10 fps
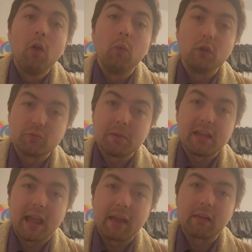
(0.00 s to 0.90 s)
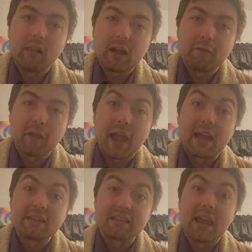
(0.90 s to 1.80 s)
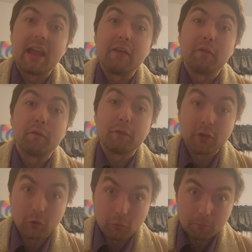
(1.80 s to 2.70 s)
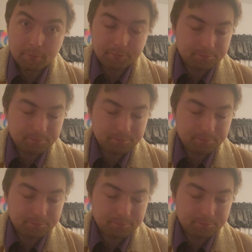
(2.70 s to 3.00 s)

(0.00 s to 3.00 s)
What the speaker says: which began life as a film.